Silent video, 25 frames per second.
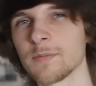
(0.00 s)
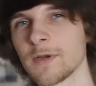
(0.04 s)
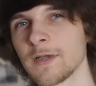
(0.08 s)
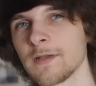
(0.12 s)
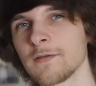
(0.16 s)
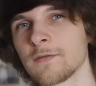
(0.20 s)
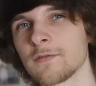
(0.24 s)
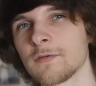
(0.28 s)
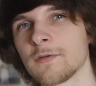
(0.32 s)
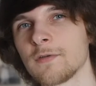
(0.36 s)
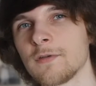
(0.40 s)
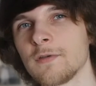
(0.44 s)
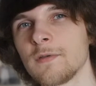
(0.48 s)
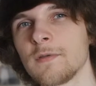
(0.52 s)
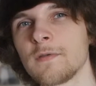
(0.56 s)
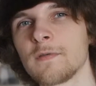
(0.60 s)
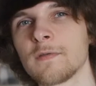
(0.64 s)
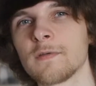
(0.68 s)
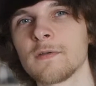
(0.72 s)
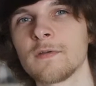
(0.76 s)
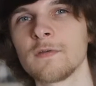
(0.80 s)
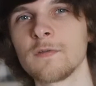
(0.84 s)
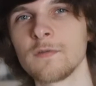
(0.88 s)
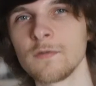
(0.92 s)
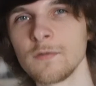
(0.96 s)
by
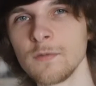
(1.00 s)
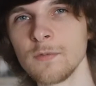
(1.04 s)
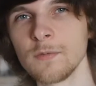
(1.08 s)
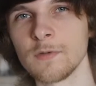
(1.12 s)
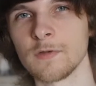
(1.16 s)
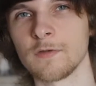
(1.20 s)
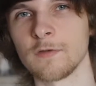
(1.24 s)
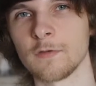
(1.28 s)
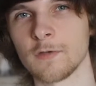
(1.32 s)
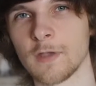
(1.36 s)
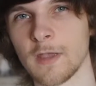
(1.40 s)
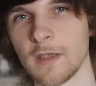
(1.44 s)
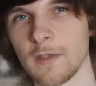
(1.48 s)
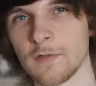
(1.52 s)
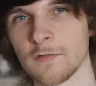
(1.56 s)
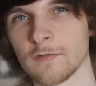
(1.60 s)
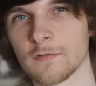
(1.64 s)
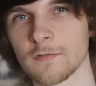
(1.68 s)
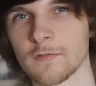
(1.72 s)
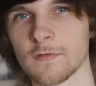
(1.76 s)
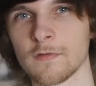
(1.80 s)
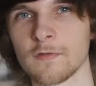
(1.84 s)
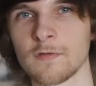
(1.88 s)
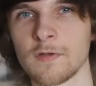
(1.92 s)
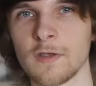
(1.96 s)
introducing 2
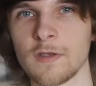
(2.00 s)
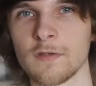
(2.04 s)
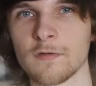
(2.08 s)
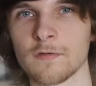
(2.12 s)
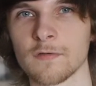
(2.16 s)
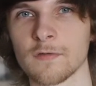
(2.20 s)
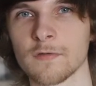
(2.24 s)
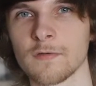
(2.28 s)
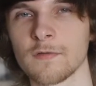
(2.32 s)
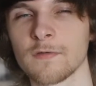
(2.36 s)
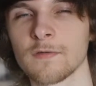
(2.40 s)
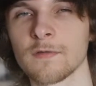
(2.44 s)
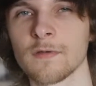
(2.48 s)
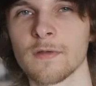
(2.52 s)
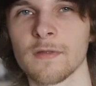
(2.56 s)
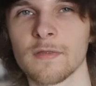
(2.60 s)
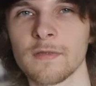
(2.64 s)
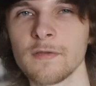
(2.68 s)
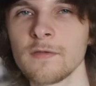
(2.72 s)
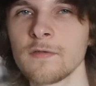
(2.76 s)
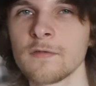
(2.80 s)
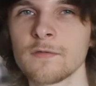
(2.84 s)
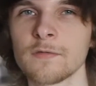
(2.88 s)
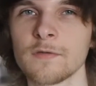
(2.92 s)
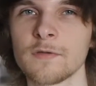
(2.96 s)
education stages,
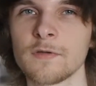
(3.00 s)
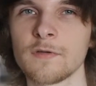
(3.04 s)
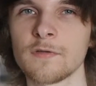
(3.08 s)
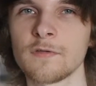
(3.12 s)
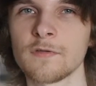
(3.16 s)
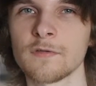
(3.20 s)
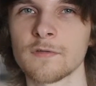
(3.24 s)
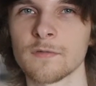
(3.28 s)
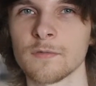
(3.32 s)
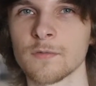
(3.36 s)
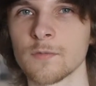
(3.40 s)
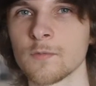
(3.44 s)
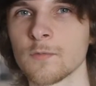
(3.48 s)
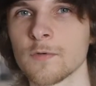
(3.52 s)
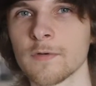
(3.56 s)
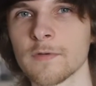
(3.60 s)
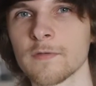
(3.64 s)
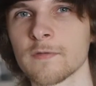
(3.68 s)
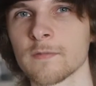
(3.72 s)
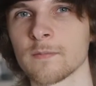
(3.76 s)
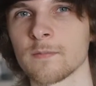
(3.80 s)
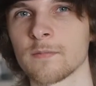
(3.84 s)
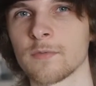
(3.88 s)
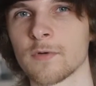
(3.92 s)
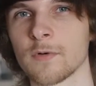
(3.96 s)
this tradition
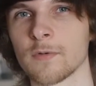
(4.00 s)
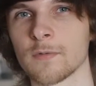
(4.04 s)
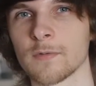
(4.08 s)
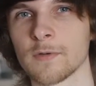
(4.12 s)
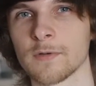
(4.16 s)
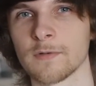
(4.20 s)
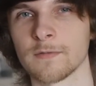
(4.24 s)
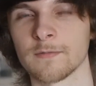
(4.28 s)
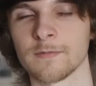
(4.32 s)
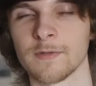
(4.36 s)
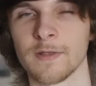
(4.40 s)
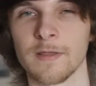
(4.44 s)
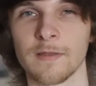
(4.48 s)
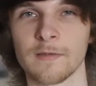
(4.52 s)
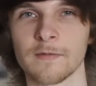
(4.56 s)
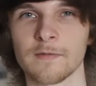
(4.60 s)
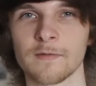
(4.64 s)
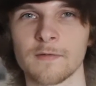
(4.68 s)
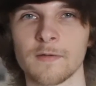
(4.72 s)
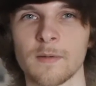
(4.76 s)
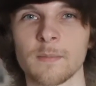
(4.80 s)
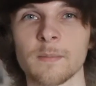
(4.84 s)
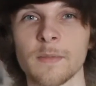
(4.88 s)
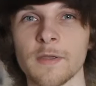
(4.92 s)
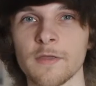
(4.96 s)
wasn't broken, as
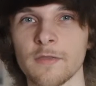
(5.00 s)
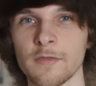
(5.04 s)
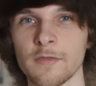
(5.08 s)
some may